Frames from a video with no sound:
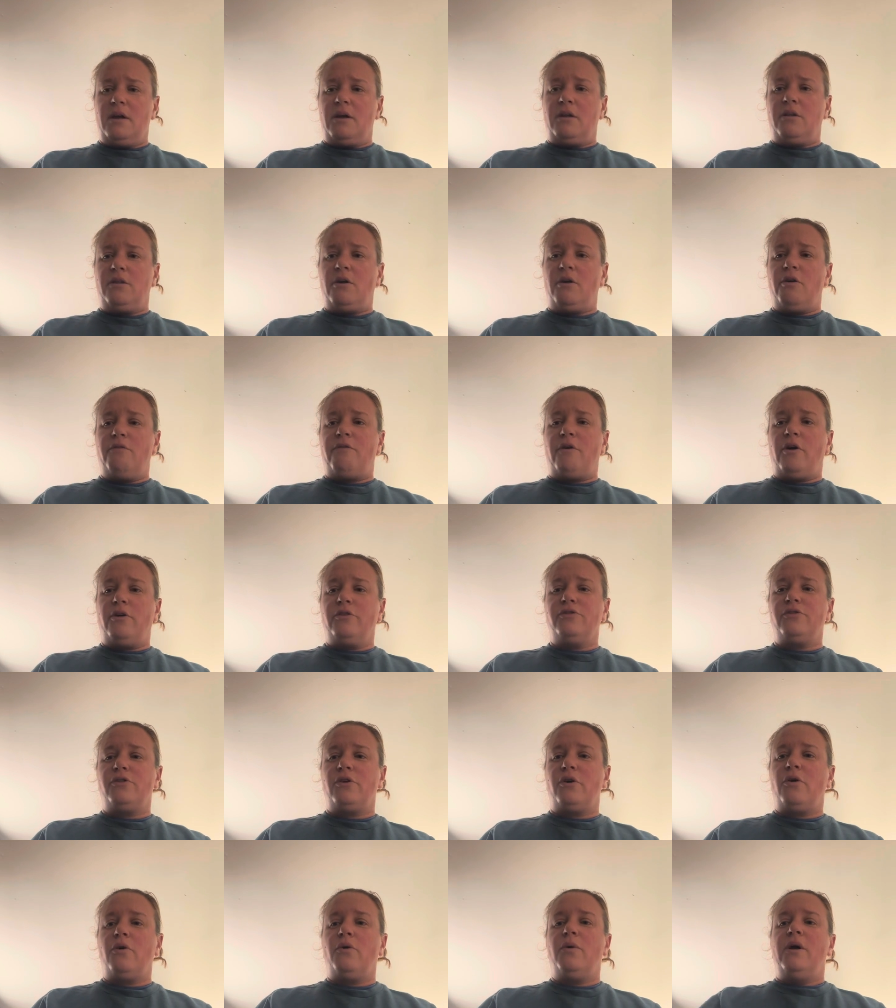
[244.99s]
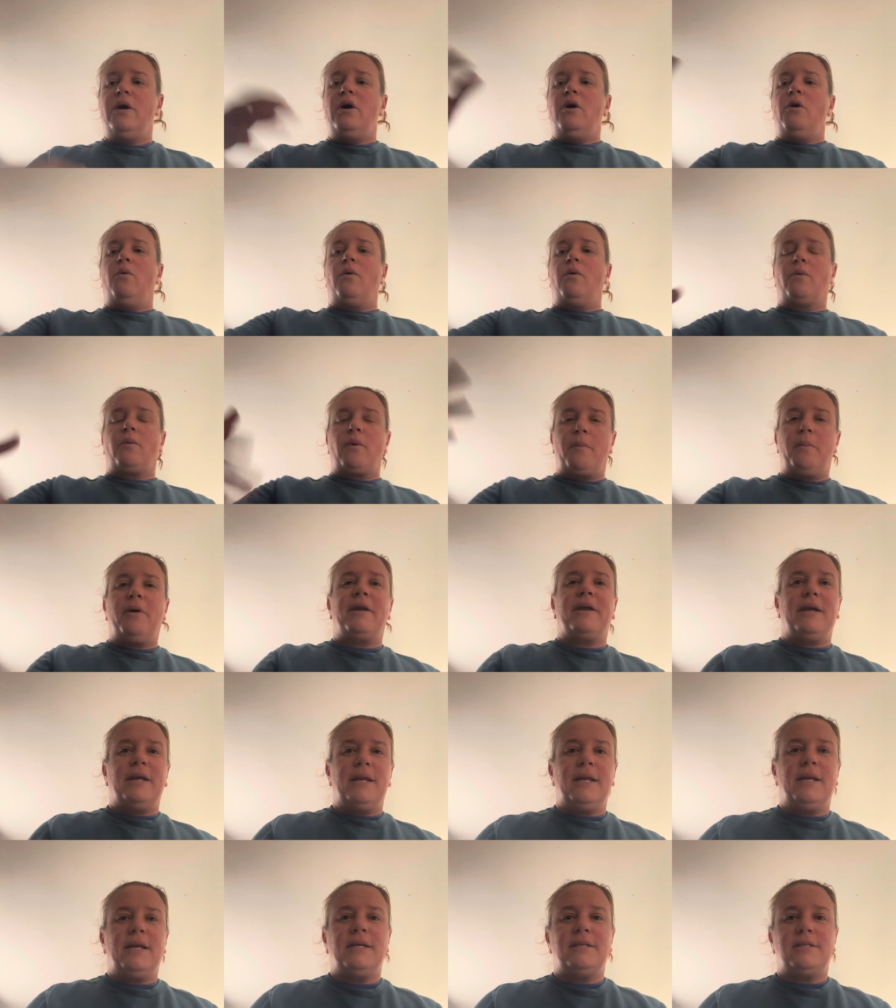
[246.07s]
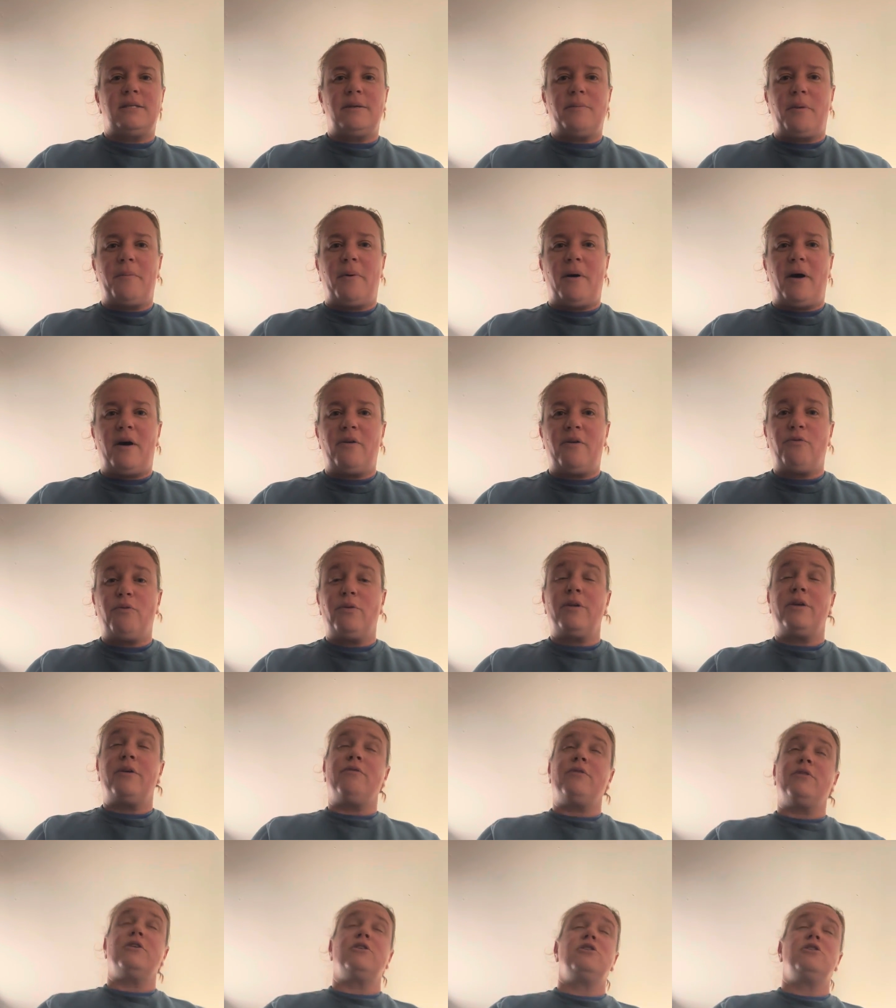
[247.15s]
Clove also, when we're putting it in a simmer pot, if we're looking for the